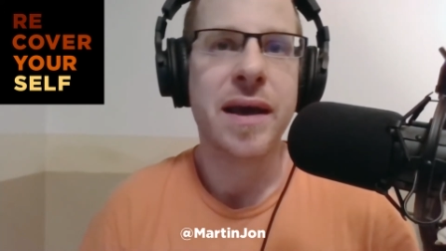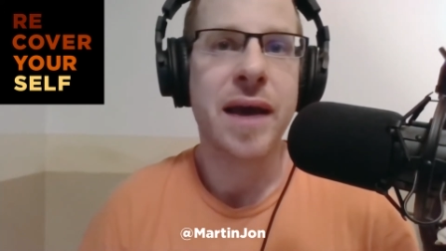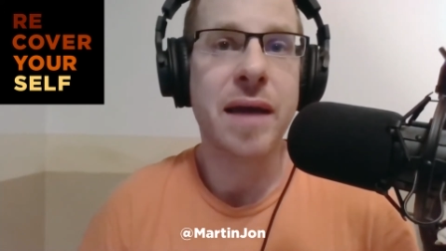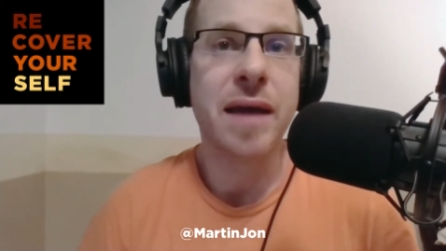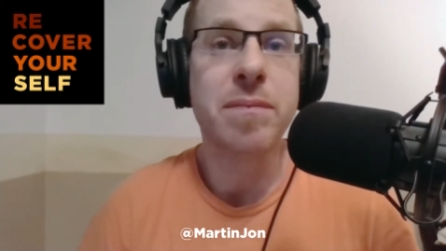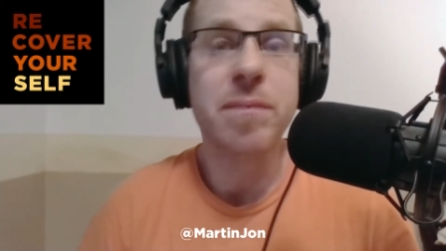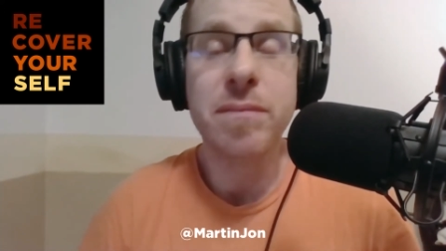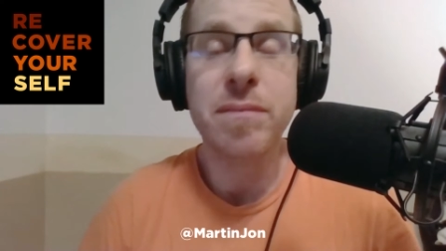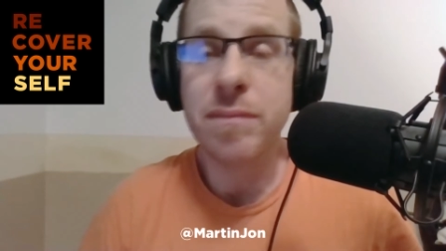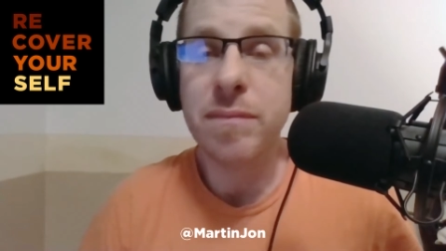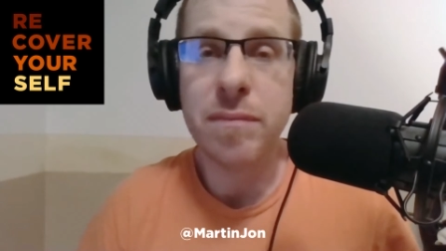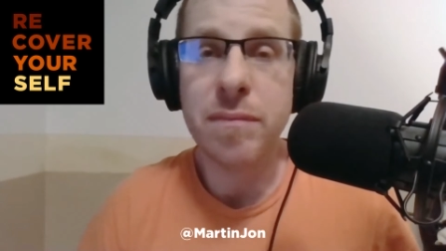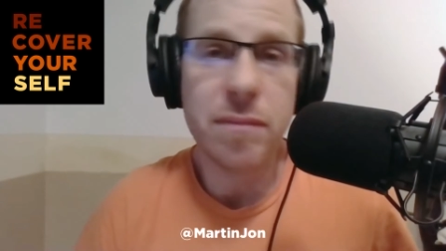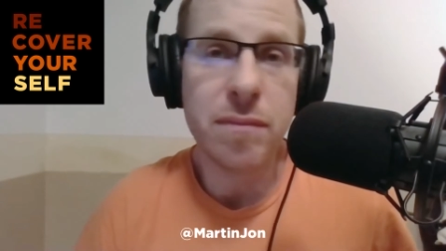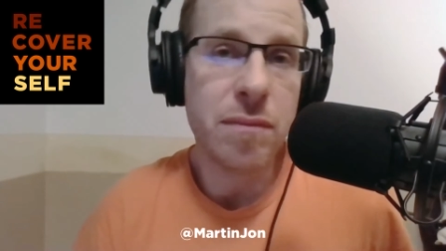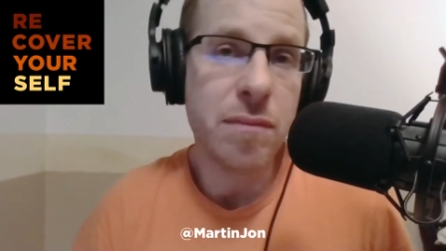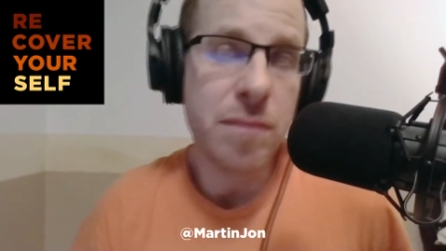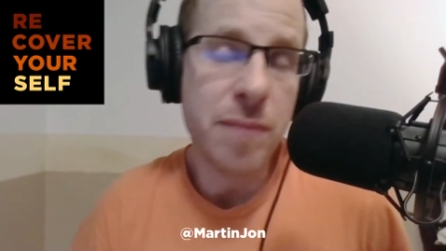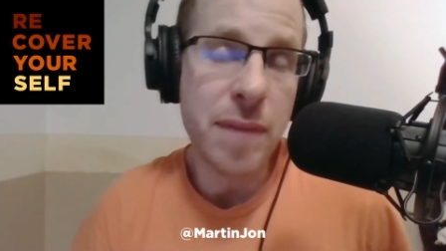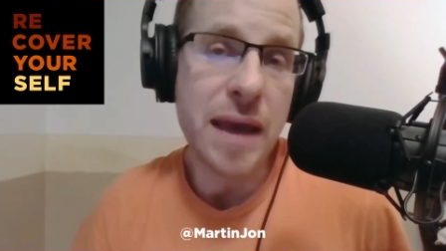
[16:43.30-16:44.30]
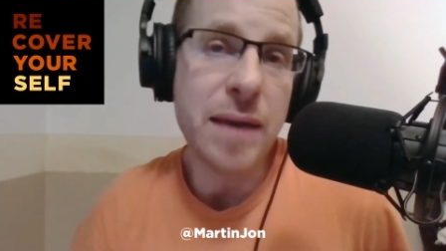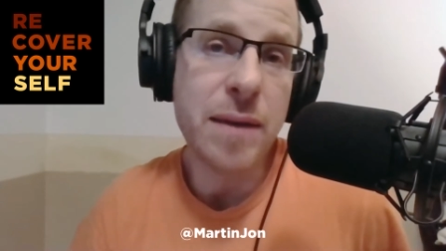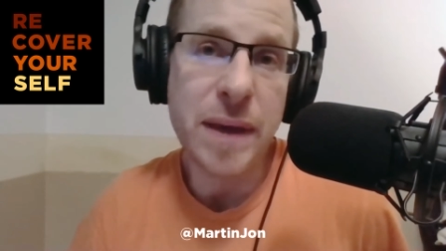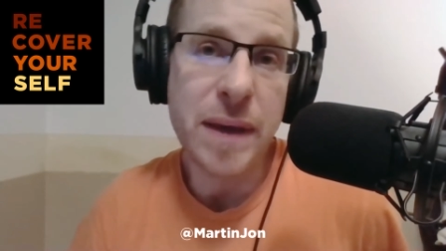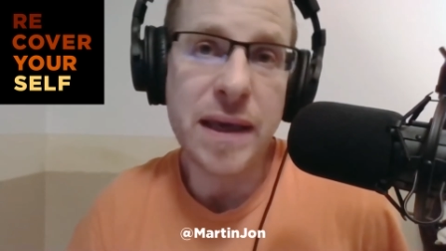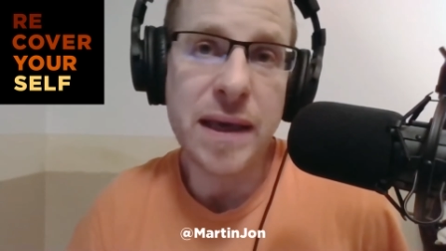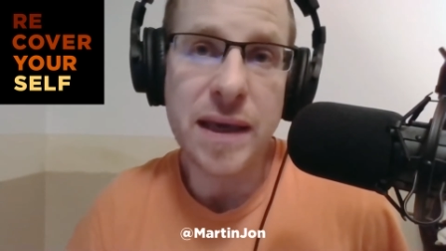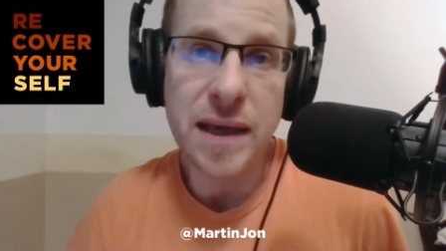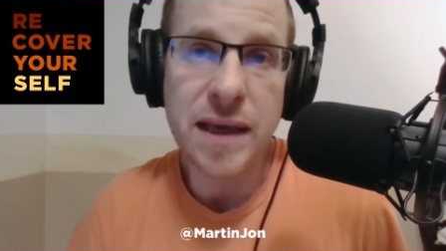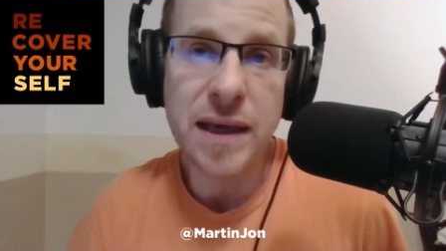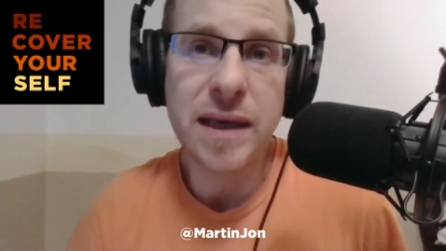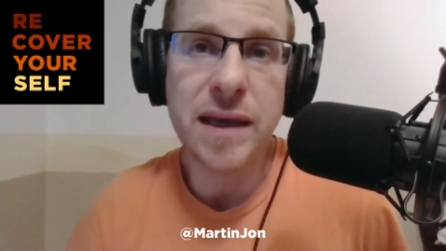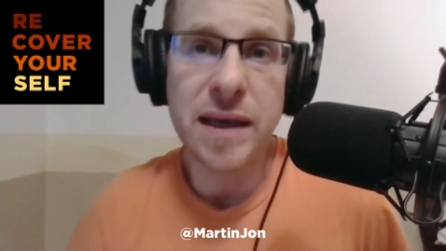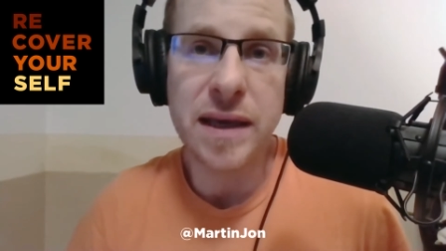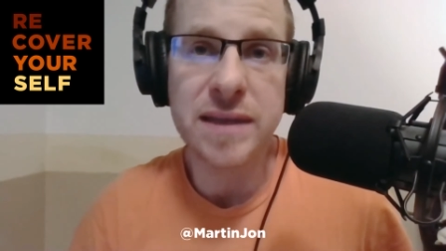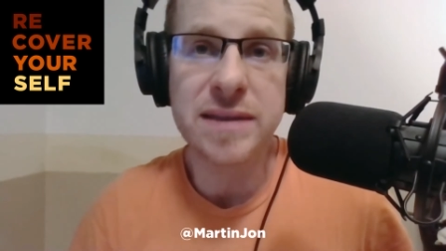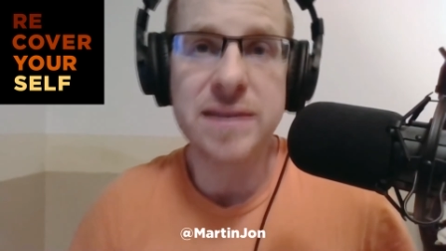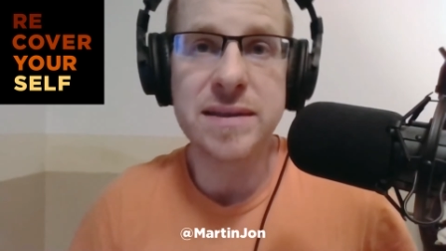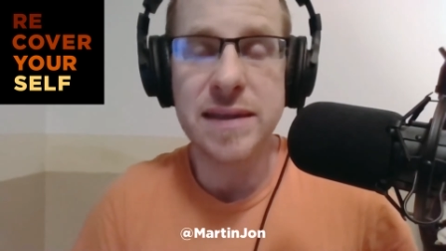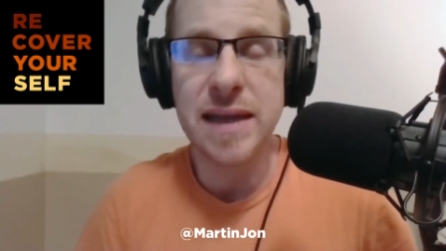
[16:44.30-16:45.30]
And maybe he
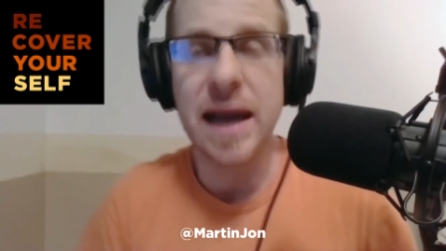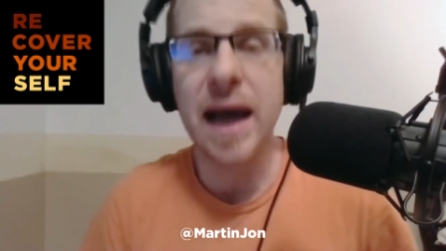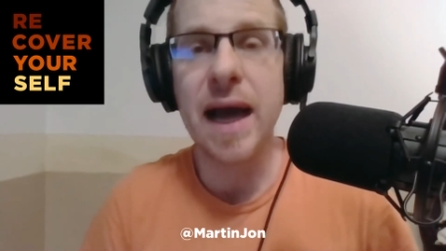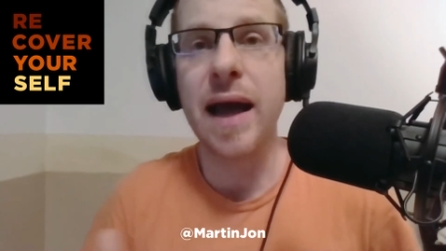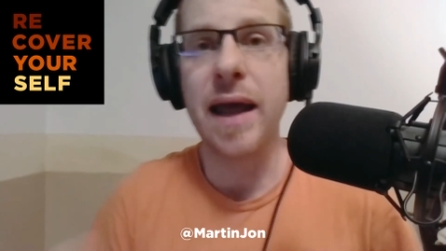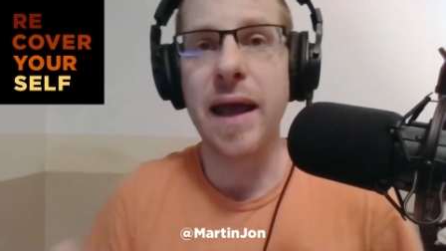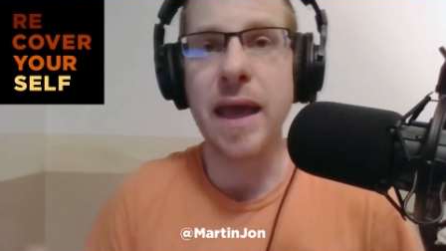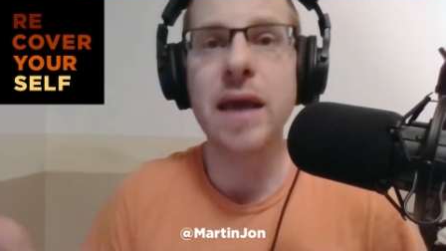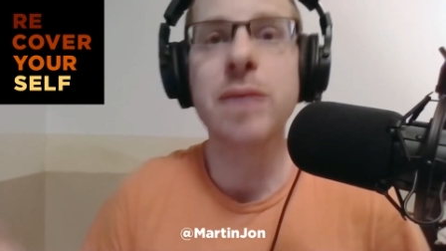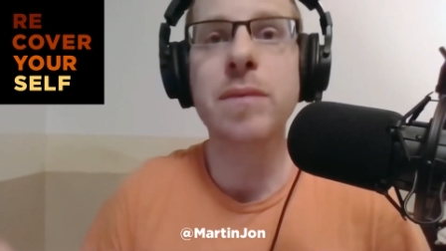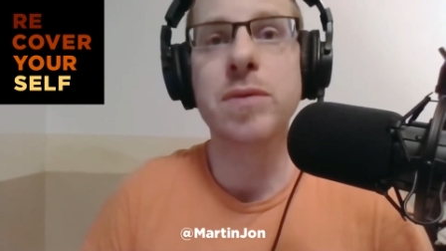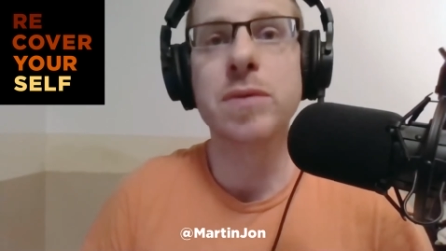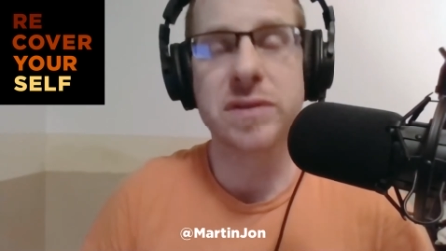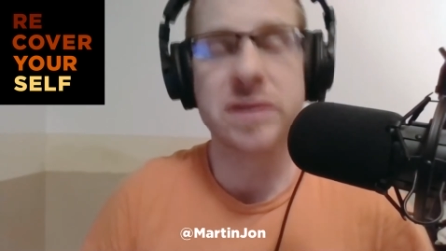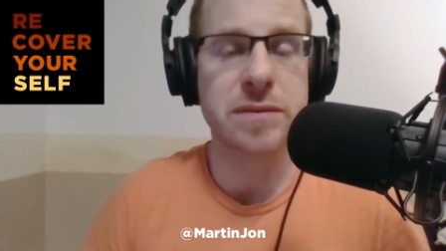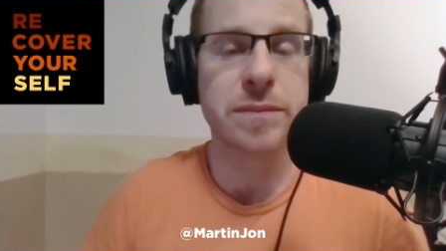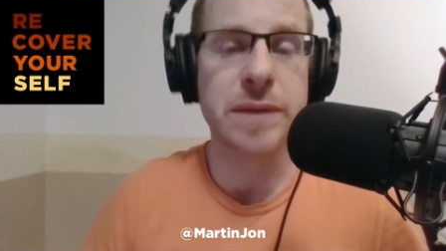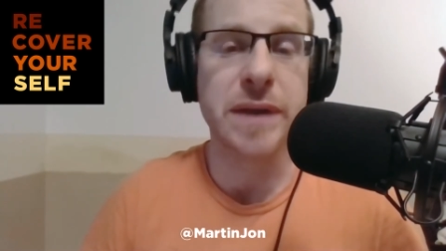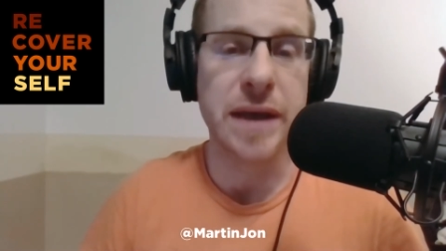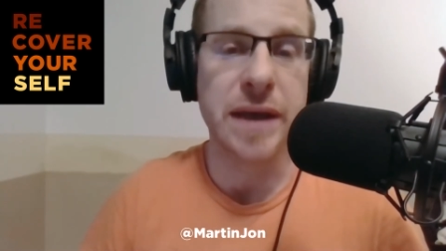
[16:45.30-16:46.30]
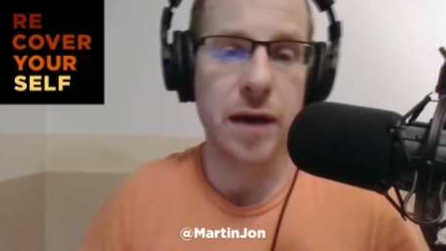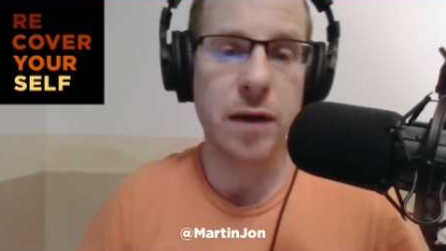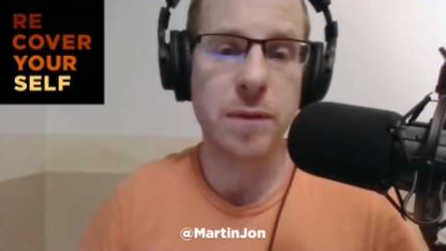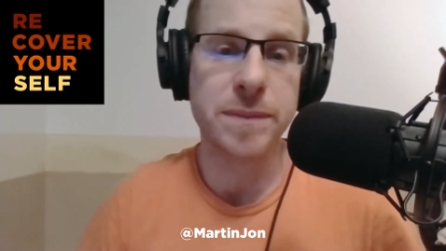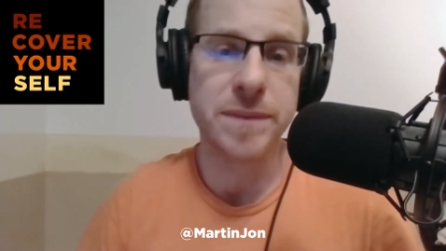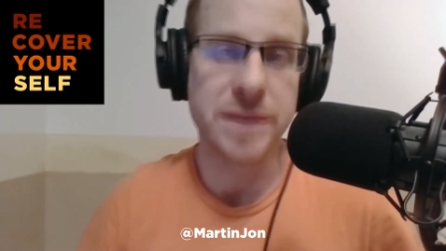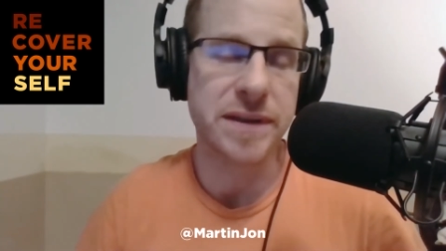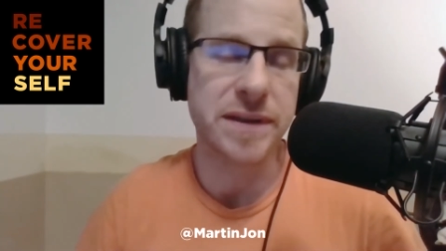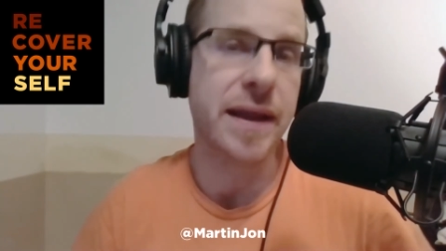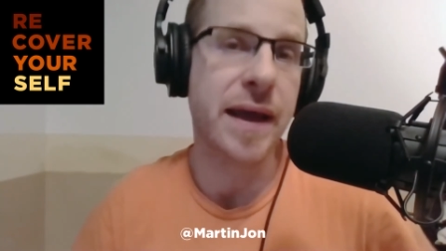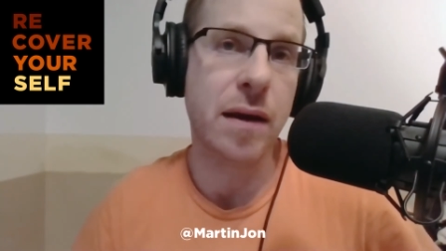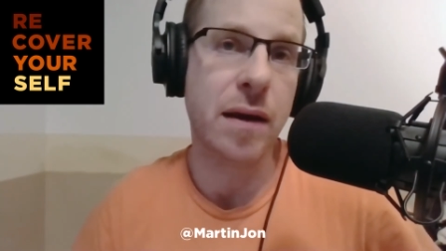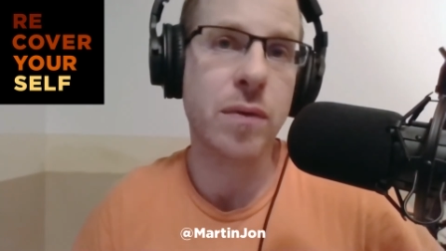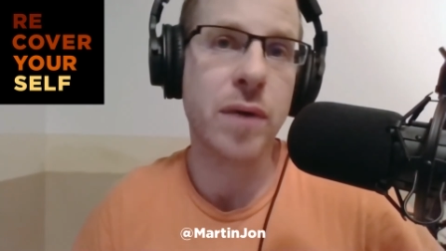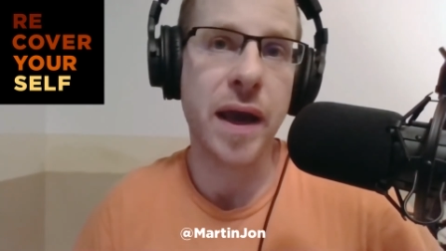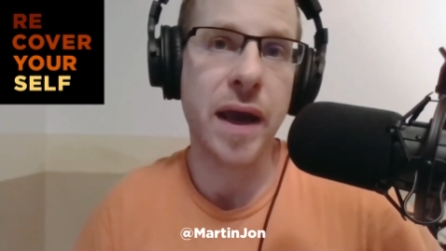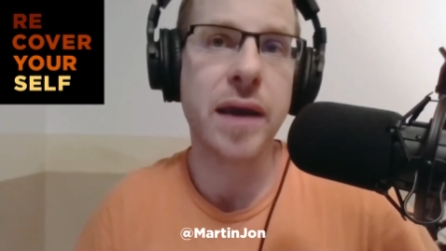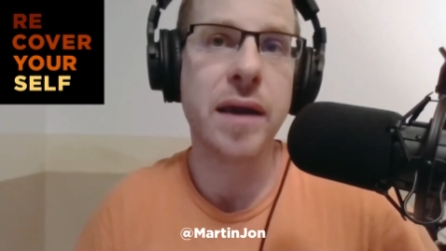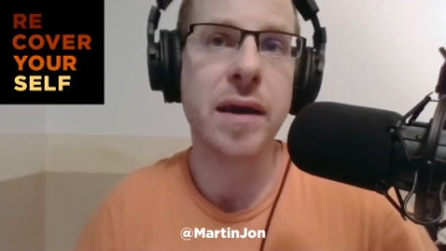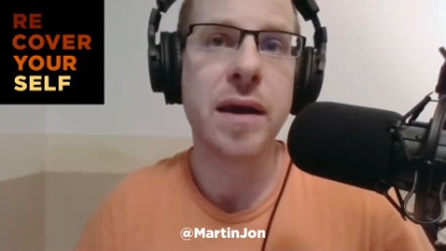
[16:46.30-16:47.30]
is not able to be helped in that
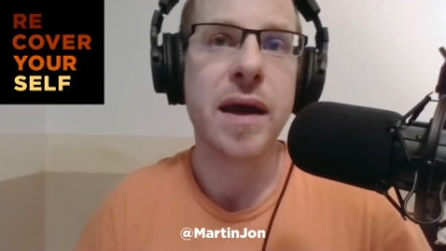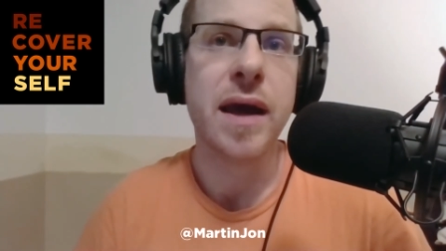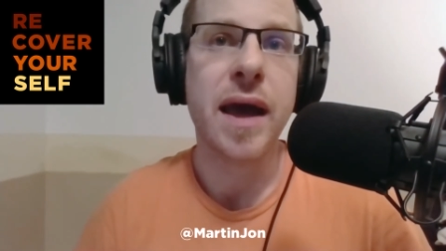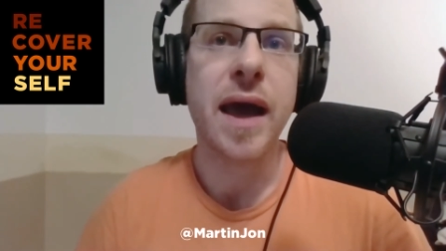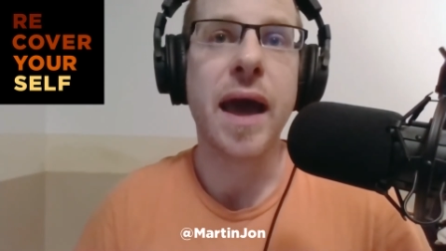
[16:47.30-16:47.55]
way.